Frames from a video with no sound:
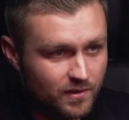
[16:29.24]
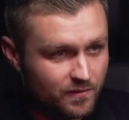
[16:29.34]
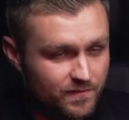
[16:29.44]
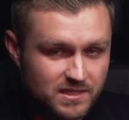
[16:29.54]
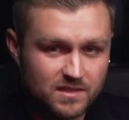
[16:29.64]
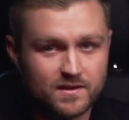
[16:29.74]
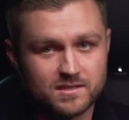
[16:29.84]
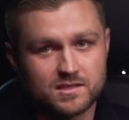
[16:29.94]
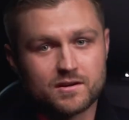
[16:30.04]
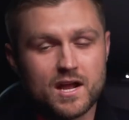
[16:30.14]

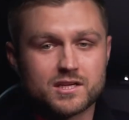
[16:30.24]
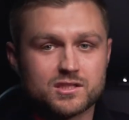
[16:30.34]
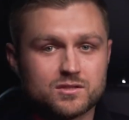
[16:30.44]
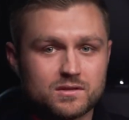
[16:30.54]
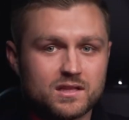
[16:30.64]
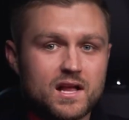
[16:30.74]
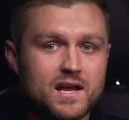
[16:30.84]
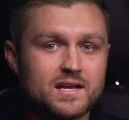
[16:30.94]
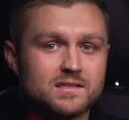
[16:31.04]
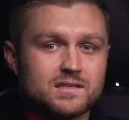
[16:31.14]
face-to-face interactions with
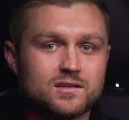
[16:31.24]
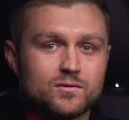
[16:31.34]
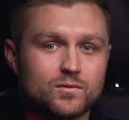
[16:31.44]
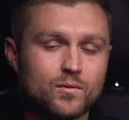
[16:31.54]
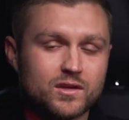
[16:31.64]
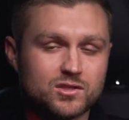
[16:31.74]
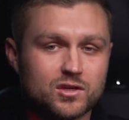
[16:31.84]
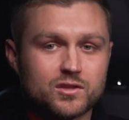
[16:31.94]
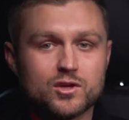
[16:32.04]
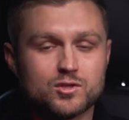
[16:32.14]
clients. We want to
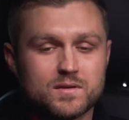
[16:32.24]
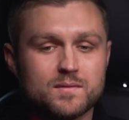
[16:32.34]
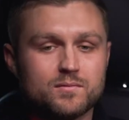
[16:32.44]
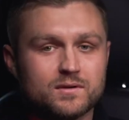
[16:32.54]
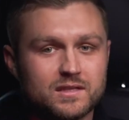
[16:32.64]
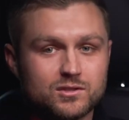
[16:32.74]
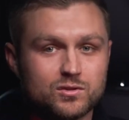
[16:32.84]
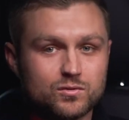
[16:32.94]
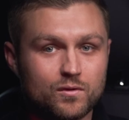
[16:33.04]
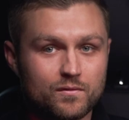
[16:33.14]
turn those people
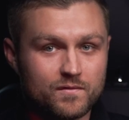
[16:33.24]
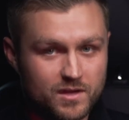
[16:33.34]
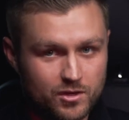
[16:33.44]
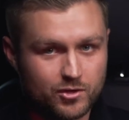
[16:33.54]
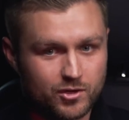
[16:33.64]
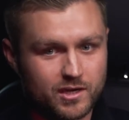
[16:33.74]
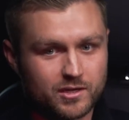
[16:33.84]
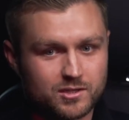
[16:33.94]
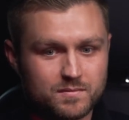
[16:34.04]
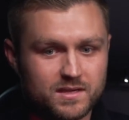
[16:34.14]
into video
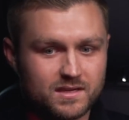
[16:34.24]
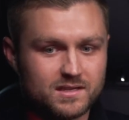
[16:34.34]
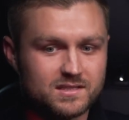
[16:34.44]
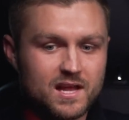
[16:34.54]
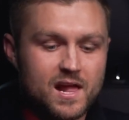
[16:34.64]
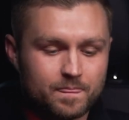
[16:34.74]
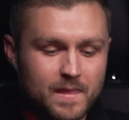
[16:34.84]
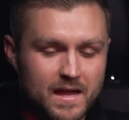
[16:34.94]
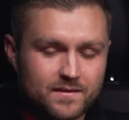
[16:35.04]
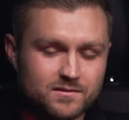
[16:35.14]
creators because
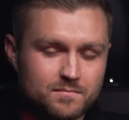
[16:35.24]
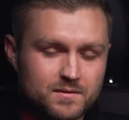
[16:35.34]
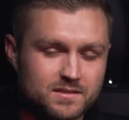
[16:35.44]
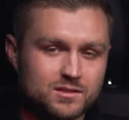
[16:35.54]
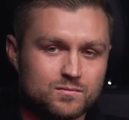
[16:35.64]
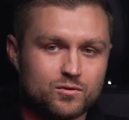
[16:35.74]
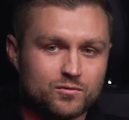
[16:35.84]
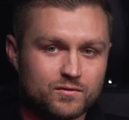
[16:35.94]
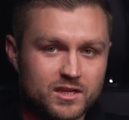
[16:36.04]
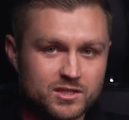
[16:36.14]
that gives the business
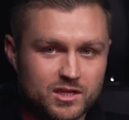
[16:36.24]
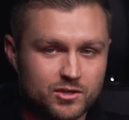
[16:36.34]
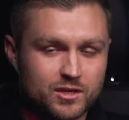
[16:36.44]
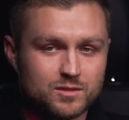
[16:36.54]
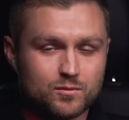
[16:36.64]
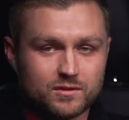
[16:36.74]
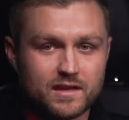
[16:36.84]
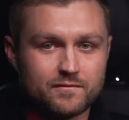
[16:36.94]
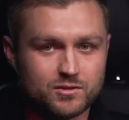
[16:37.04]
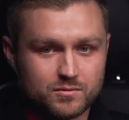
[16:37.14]
more reach. It creates more
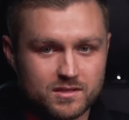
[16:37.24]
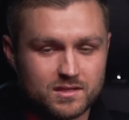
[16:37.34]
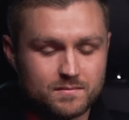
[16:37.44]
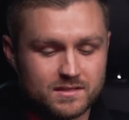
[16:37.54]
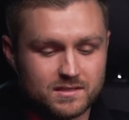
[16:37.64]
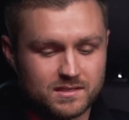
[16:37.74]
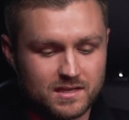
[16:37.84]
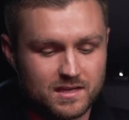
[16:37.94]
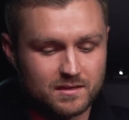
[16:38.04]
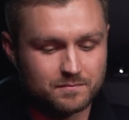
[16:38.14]
leverage within the business.
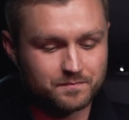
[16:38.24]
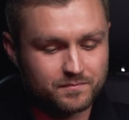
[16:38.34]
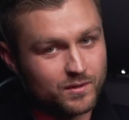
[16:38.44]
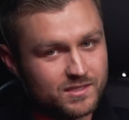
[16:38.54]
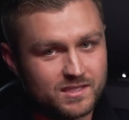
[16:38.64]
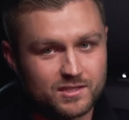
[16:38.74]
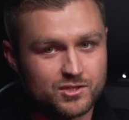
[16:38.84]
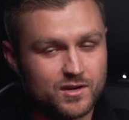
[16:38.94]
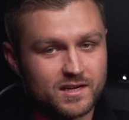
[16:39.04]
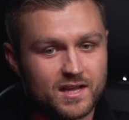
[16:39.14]
And we see the
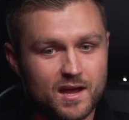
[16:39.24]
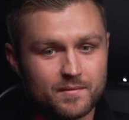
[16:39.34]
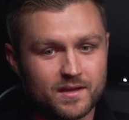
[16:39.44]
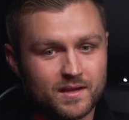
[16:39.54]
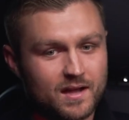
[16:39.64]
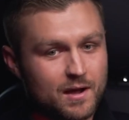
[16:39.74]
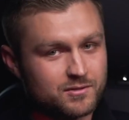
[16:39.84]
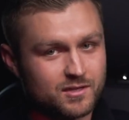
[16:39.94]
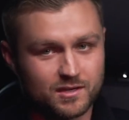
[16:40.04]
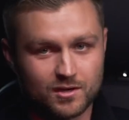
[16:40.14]
trend coming. I
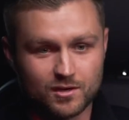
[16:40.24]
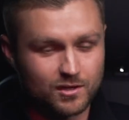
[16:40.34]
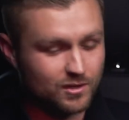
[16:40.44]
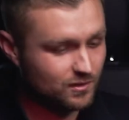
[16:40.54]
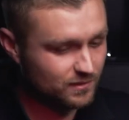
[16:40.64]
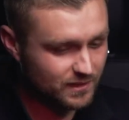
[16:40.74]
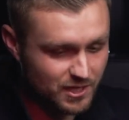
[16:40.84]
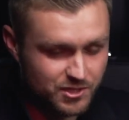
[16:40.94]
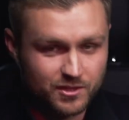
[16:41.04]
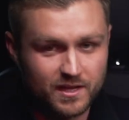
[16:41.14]
was on a call
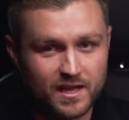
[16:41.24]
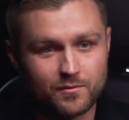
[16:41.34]
yesterday